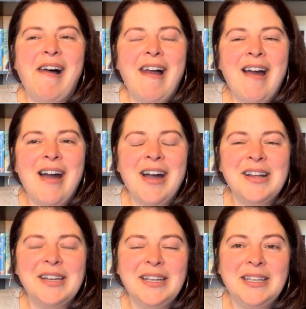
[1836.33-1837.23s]

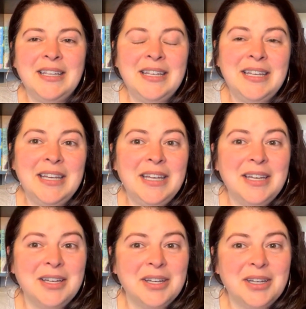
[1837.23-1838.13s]
And
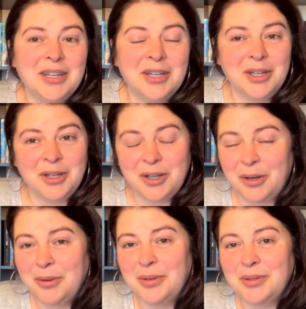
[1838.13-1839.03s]
he
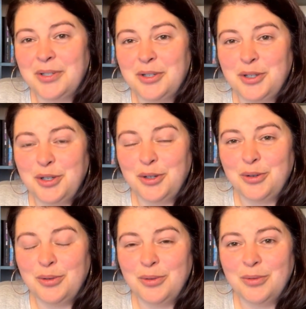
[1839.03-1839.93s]
goes
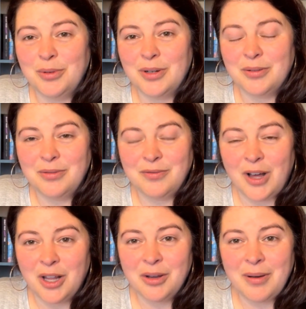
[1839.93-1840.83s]
to
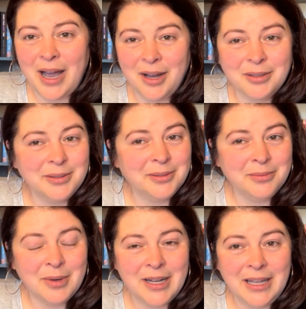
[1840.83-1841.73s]
follow out
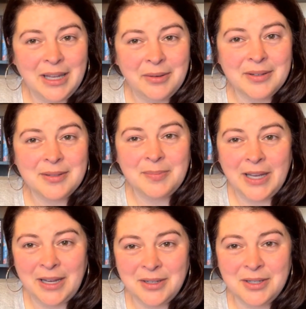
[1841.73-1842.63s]
what he was
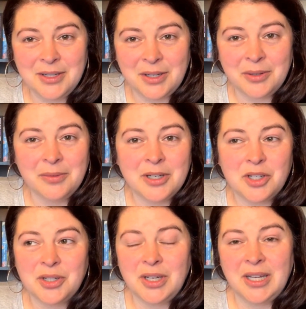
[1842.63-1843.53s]
paid to do,
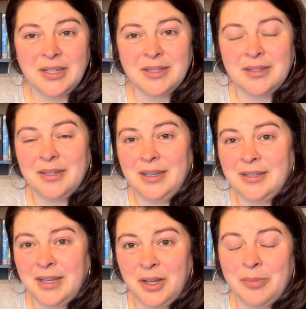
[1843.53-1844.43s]
which he's a
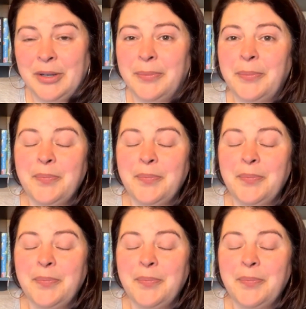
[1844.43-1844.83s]
hitman.